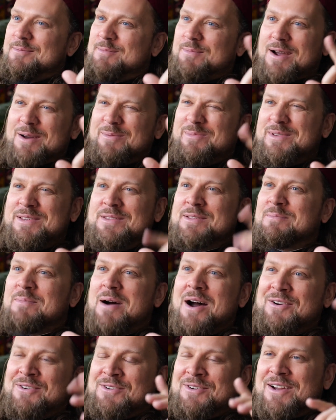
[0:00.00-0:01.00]
Probably the
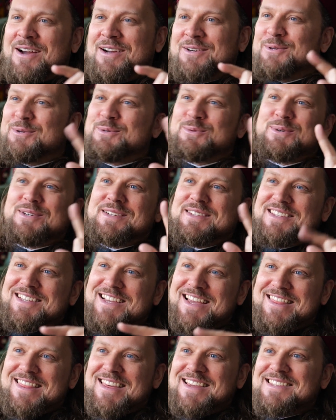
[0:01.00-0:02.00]
modern doctors wouldn't
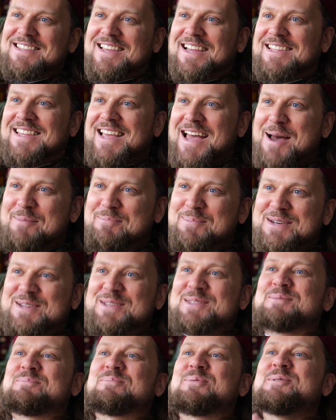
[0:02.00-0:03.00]
say things like that, but
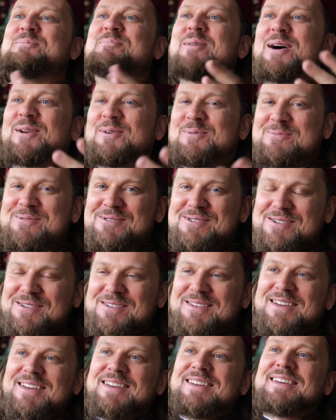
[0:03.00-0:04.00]
in the pre-modern
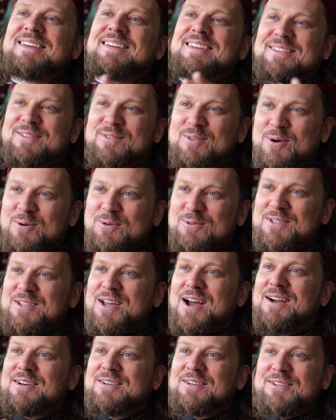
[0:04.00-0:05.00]
world, those
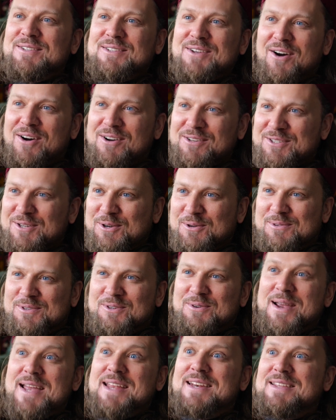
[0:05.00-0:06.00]
doctors also
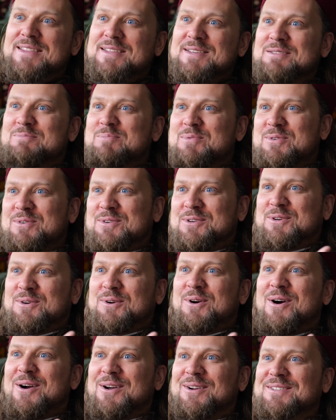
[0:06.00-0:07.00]
trained in the
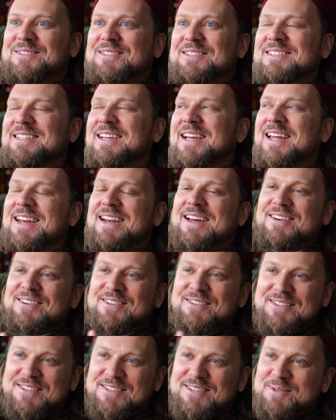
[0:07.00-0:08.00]
spiritual arts and
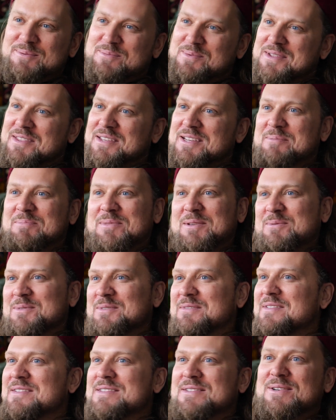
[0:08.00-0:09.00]
understood when something
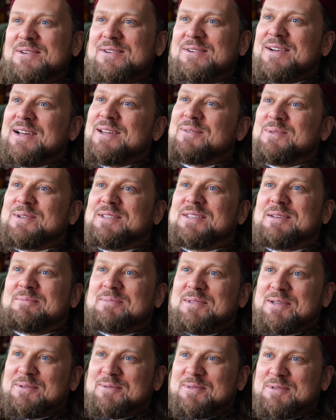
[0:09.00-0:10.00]
was physical and when
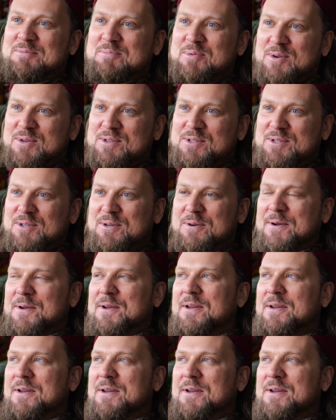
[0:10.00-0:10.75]
something was spiritual.